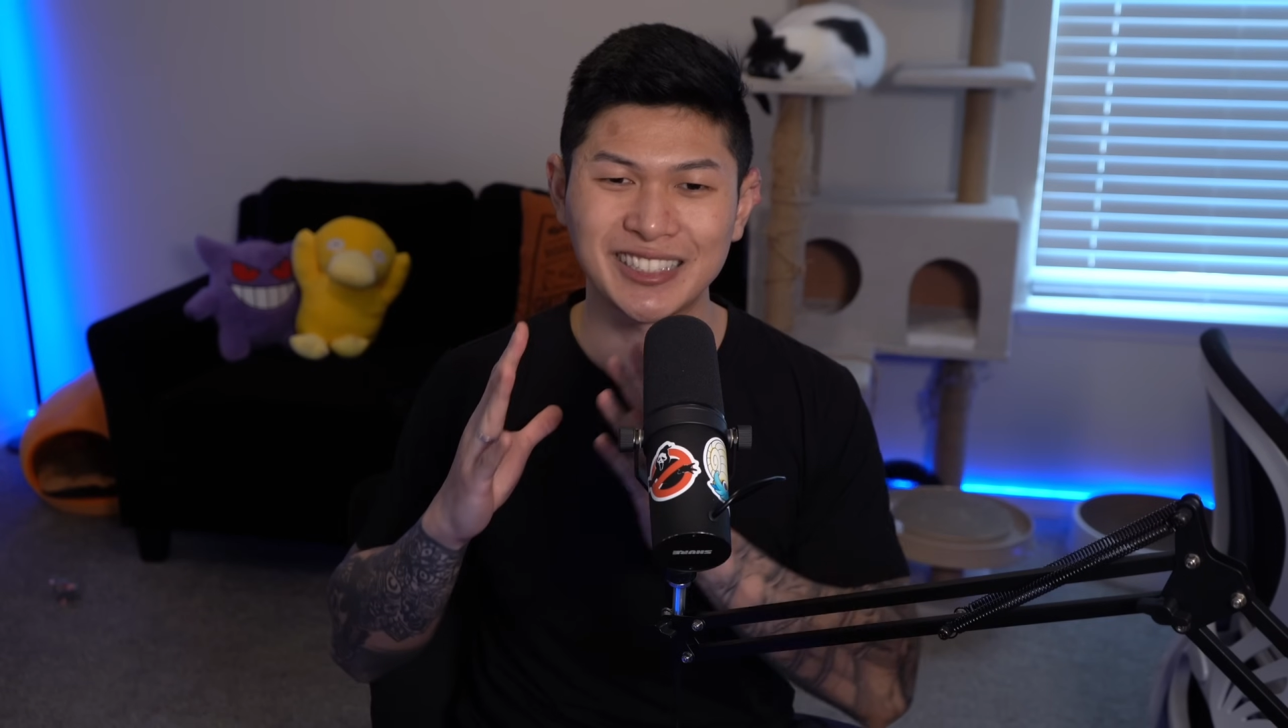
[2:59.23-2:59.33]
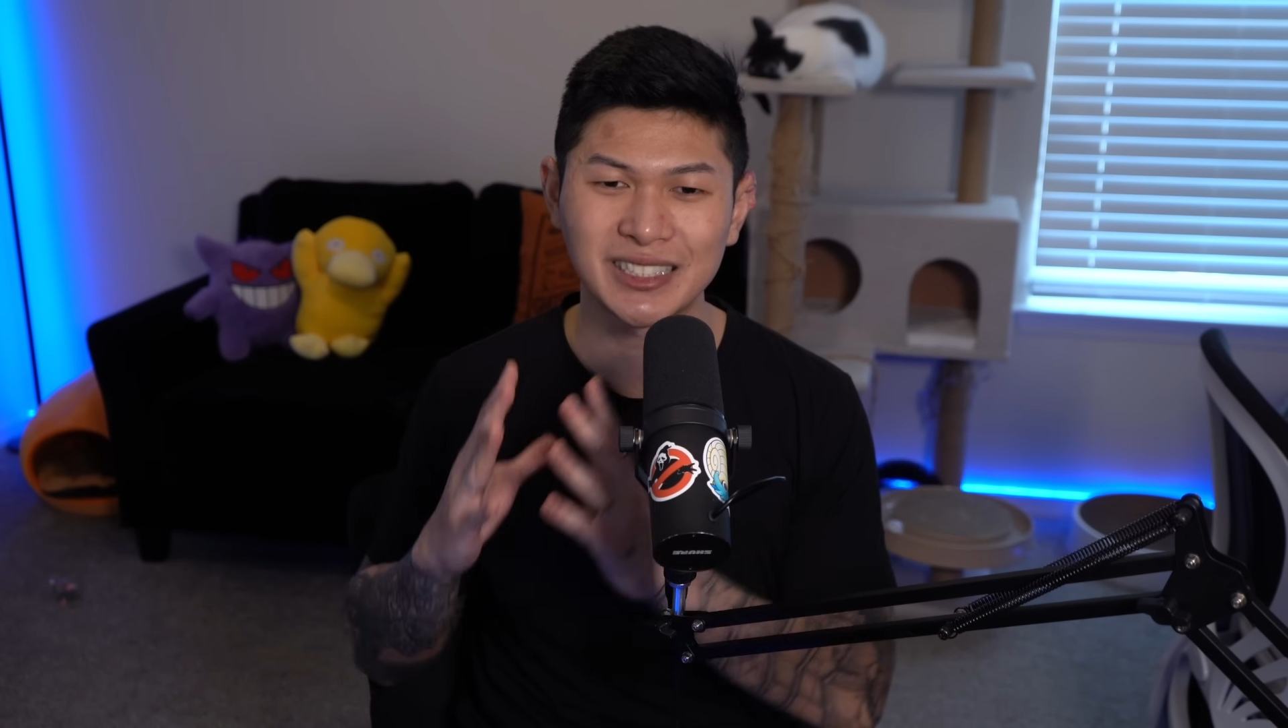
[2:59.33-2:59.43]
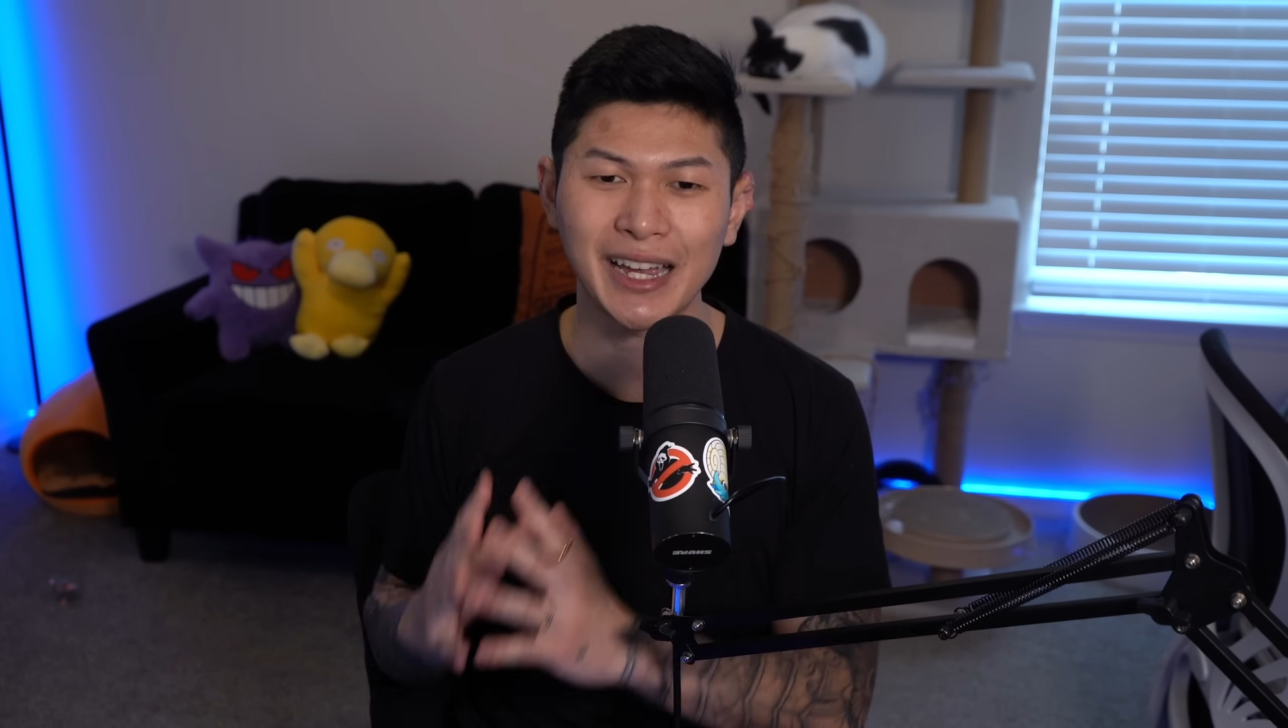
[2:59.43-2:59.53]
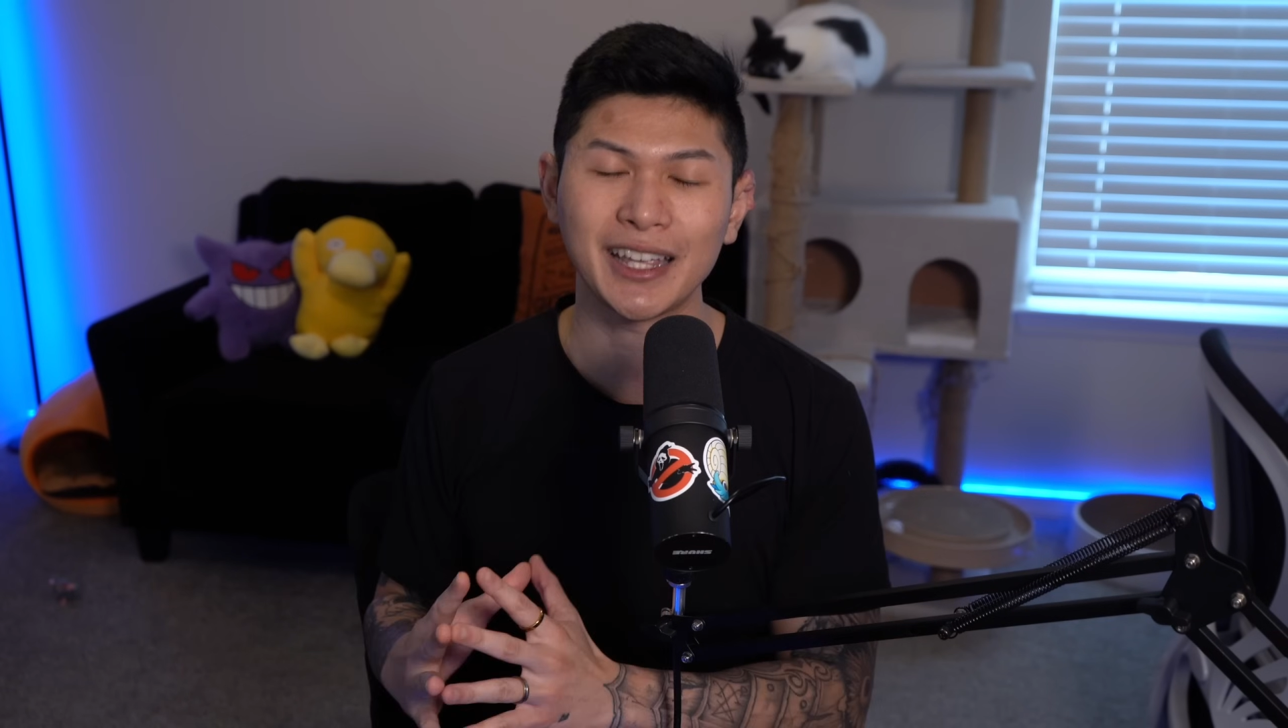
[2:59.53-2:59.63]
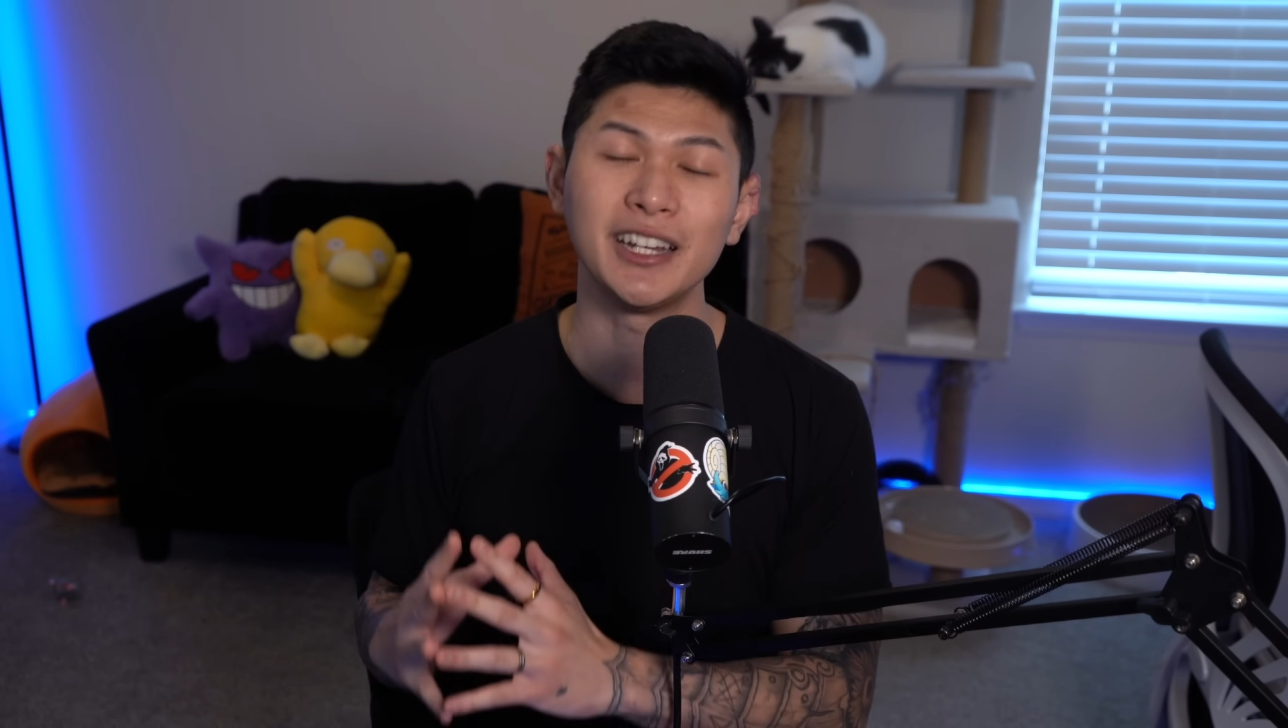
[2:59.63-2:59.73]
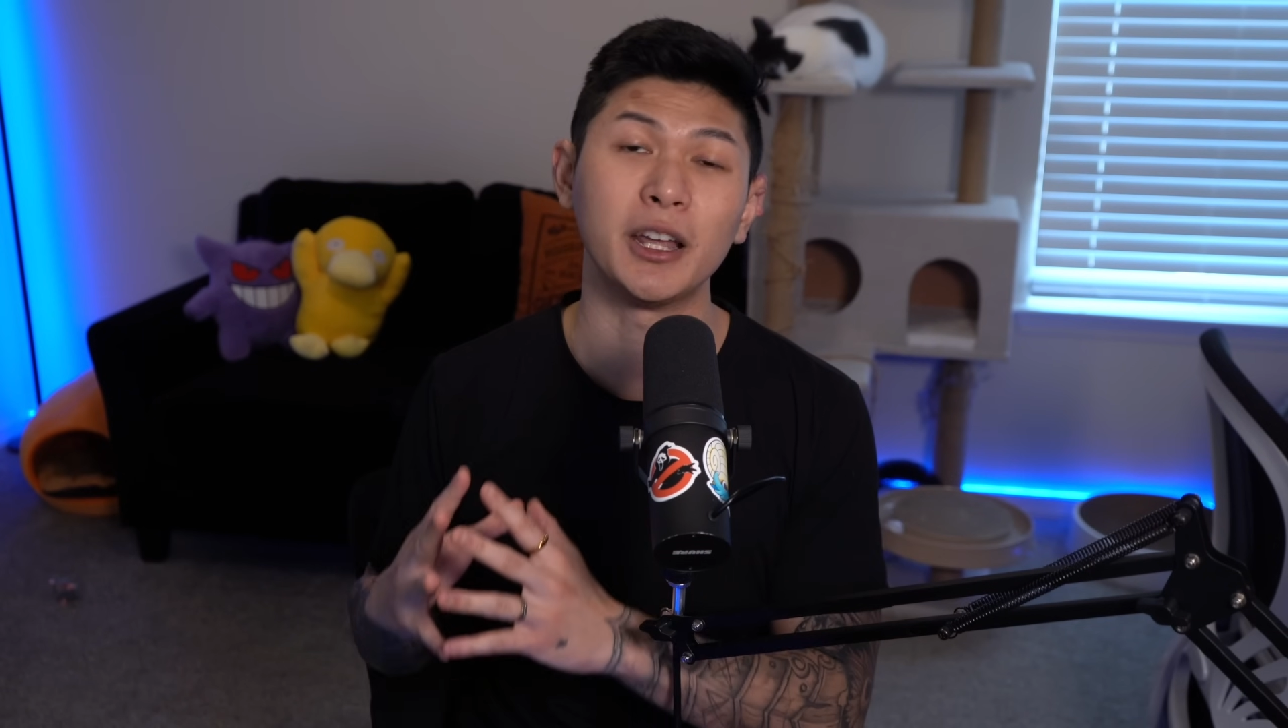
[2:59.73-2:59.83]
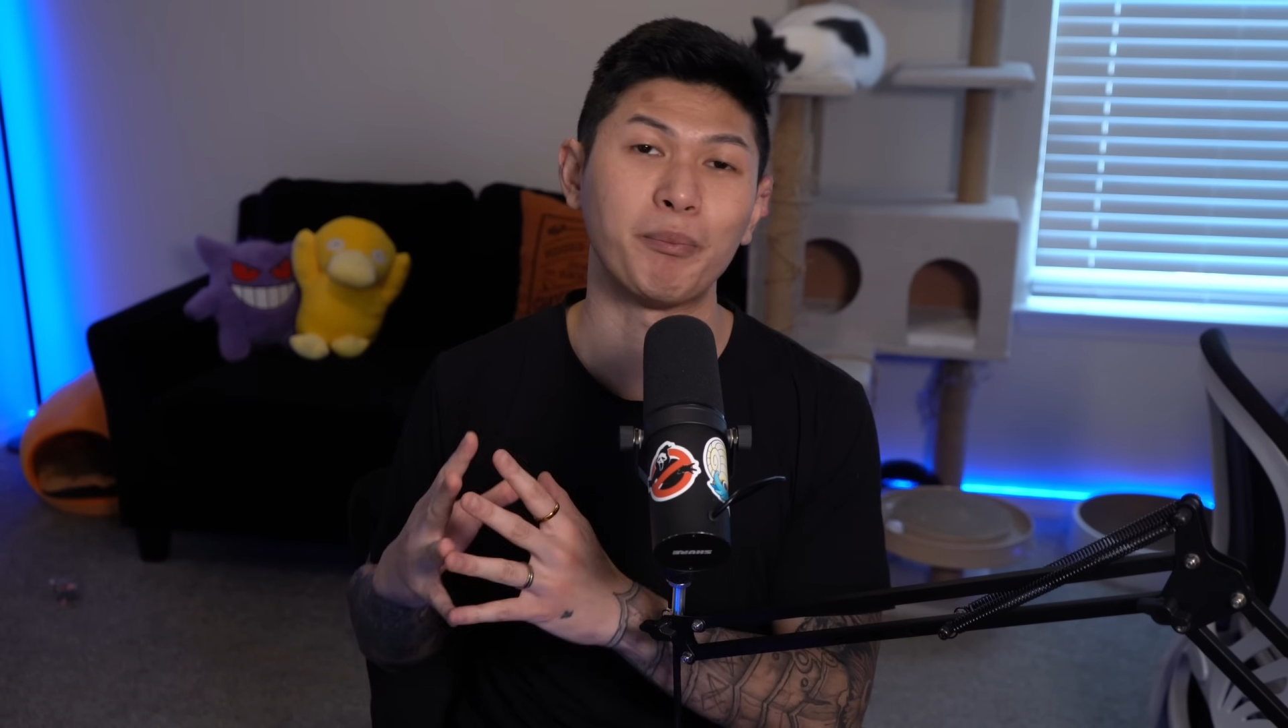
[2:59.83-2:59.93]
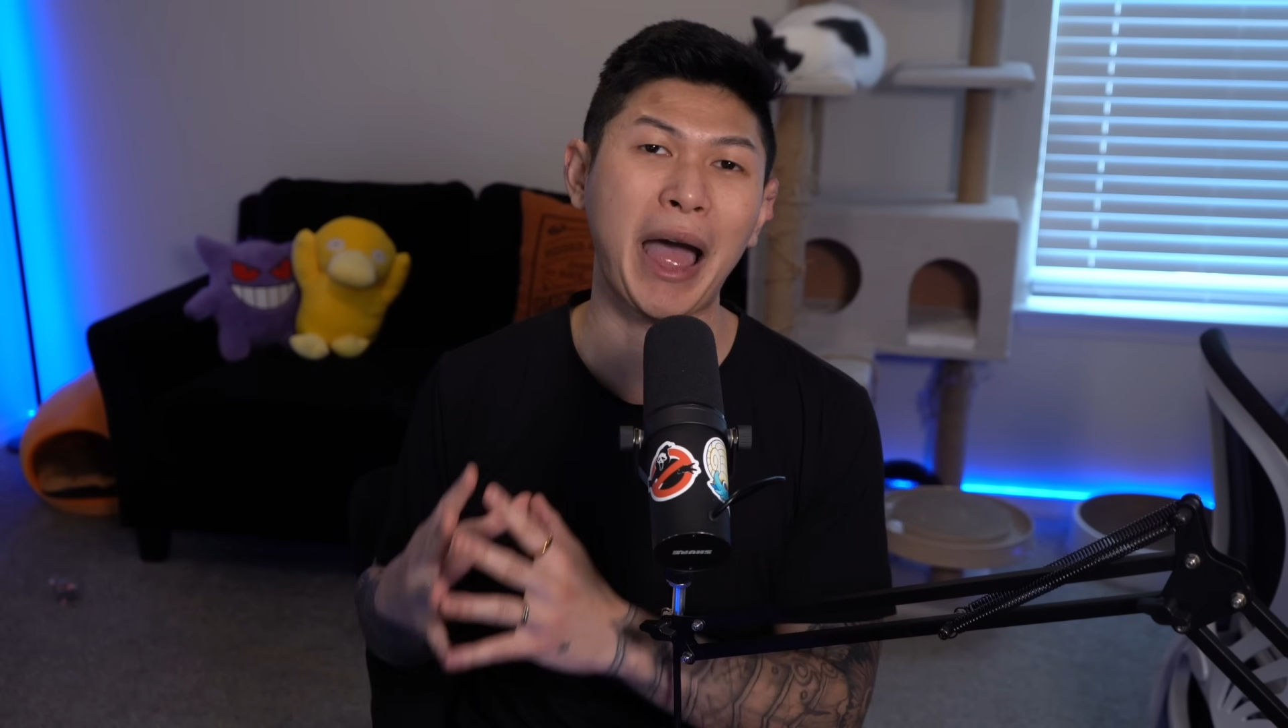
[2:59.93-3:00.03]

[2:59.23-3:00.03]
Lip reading: second